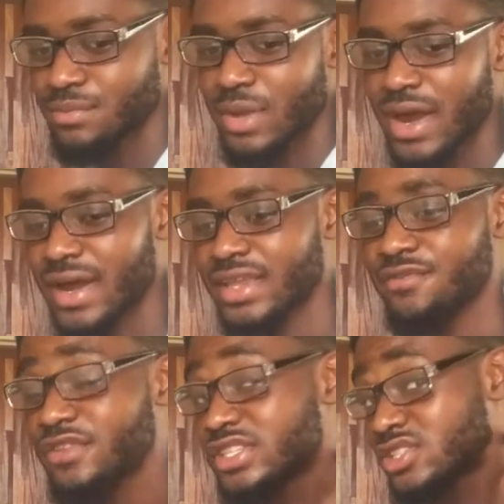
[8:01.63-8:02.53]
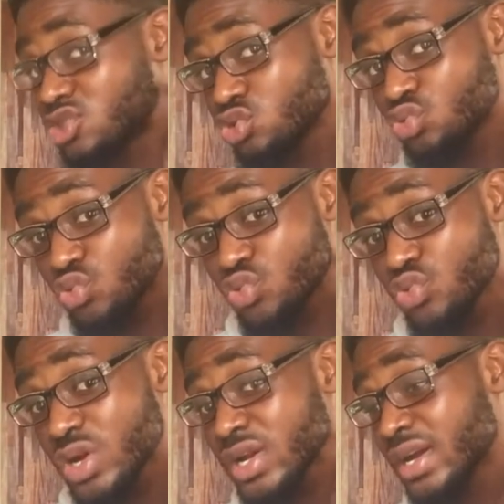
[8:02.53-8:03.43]
But if it's
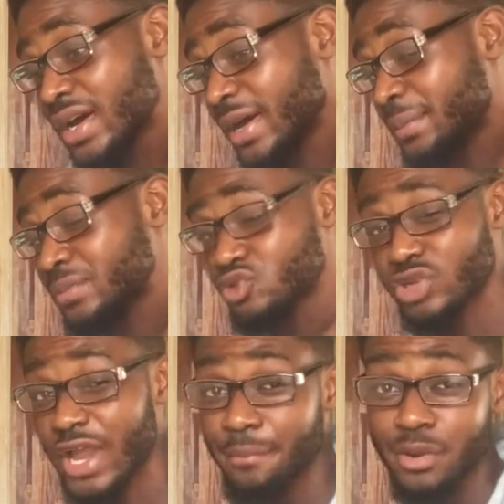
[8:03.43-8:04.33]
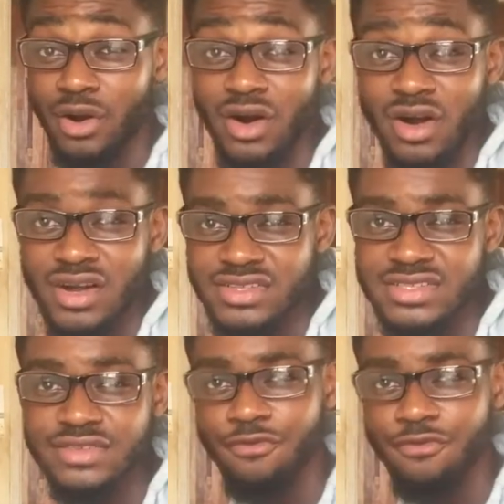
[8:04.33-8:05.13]
shoe, tripods,